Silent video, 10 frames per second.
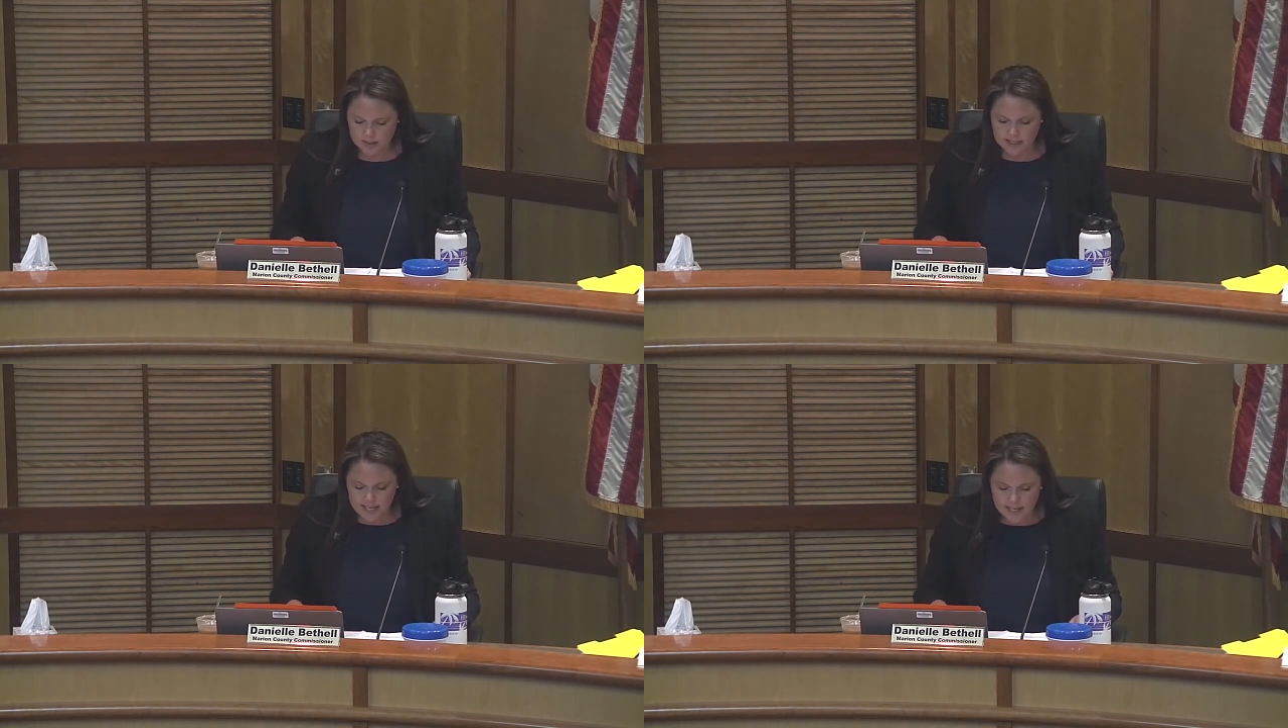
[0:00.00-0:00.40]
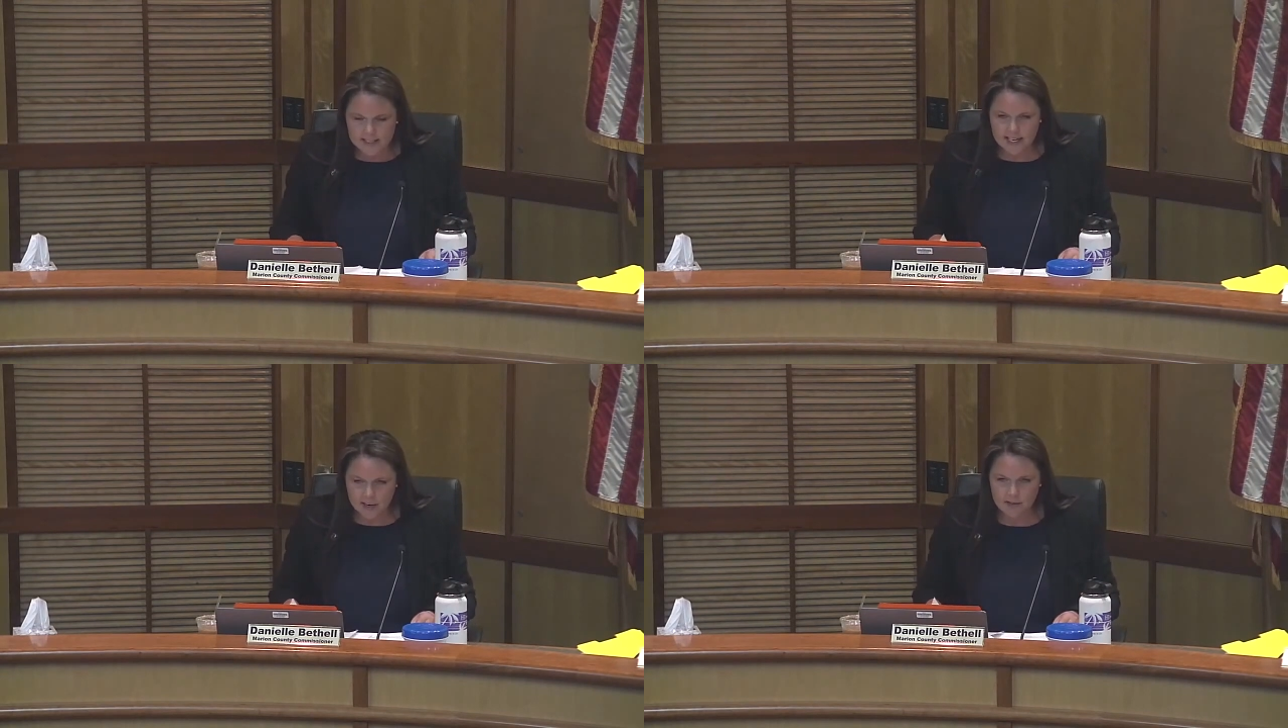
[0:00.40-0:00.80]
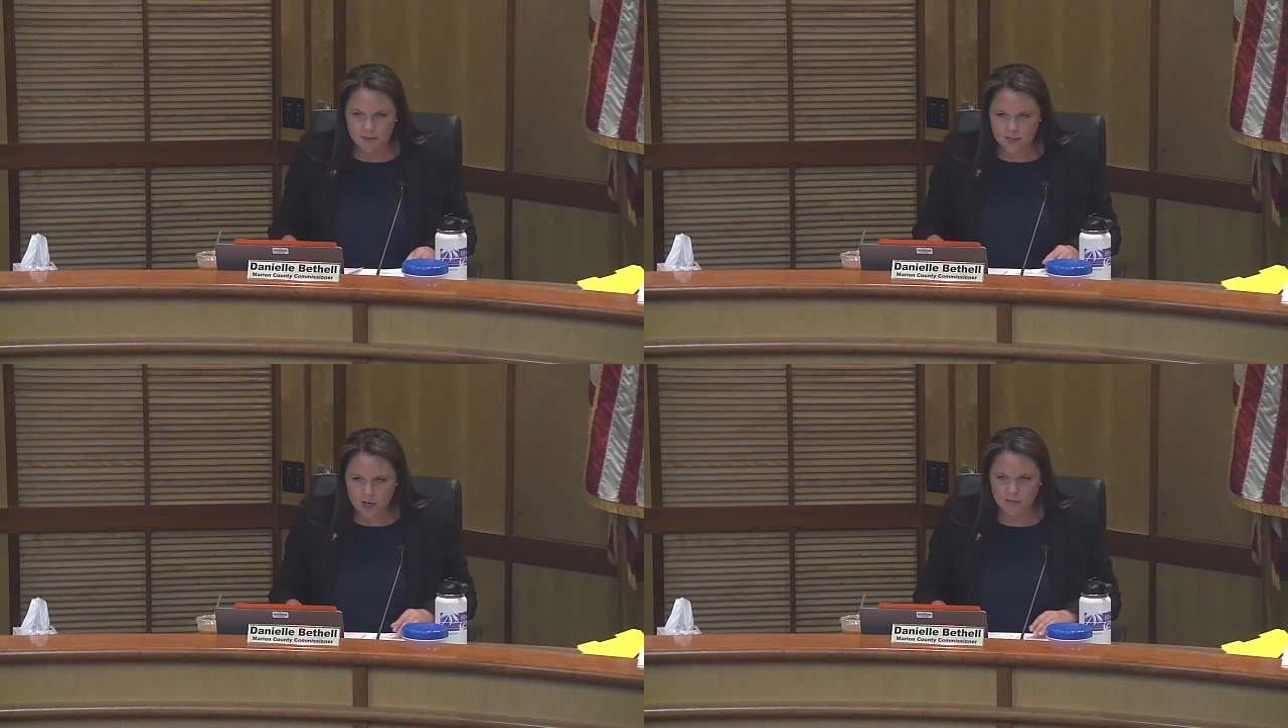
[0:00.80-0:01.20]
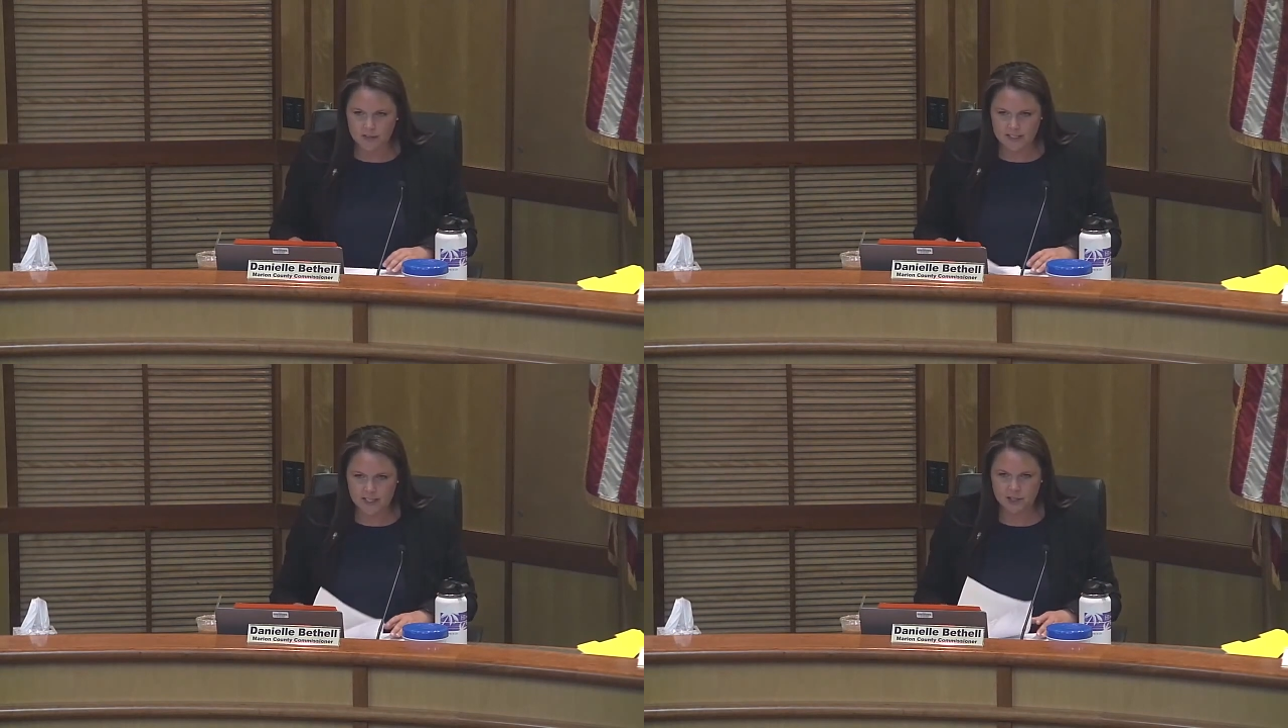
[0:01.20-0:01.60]
Let us have those
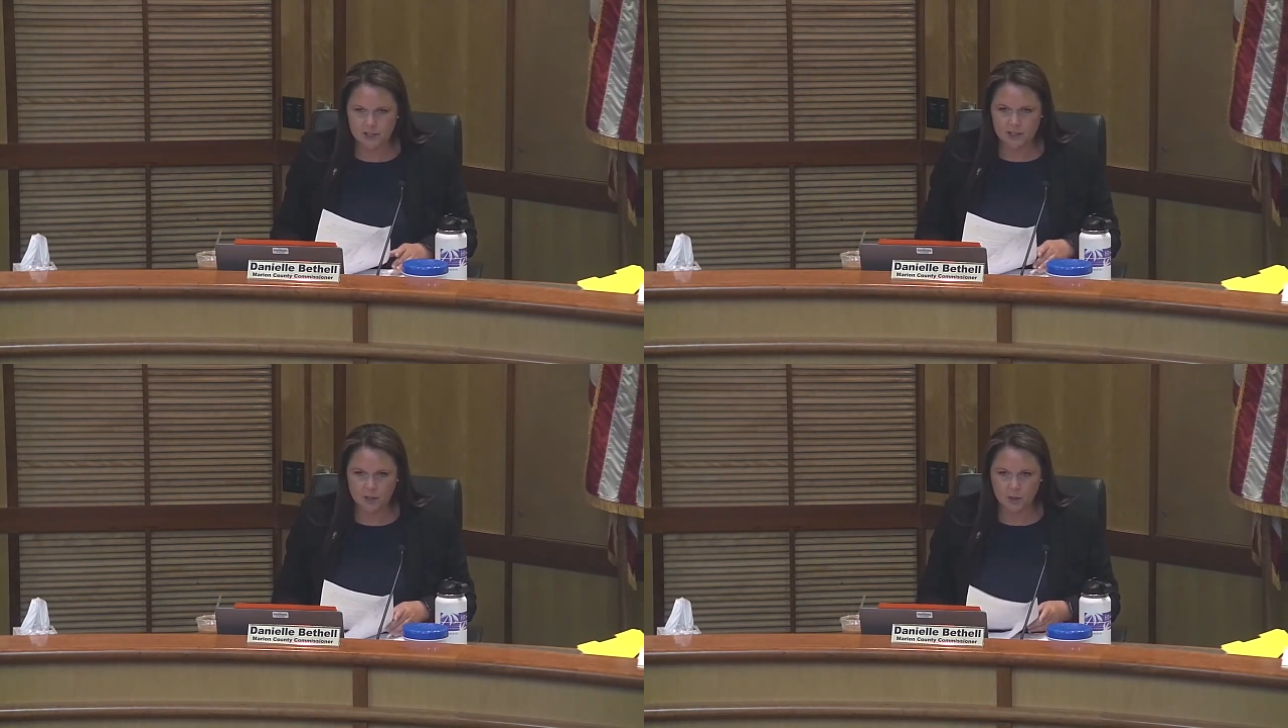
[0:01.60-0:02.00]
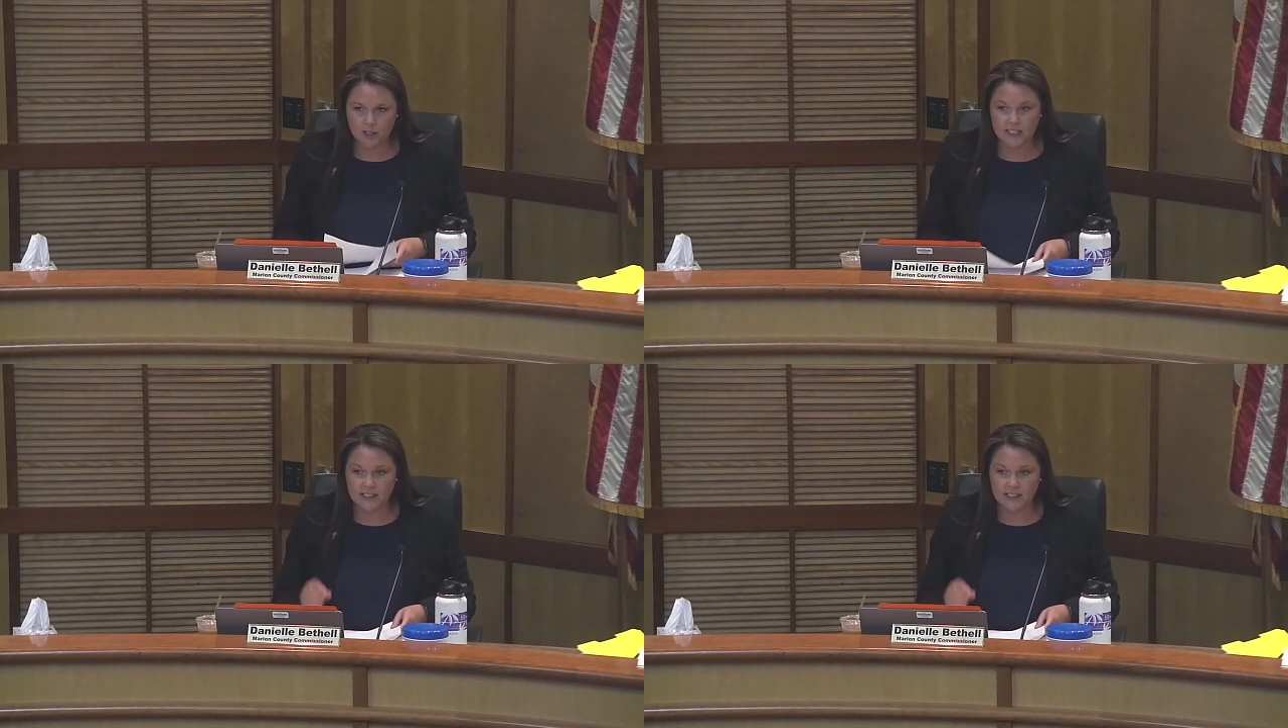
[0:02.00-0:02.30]
conversations locally.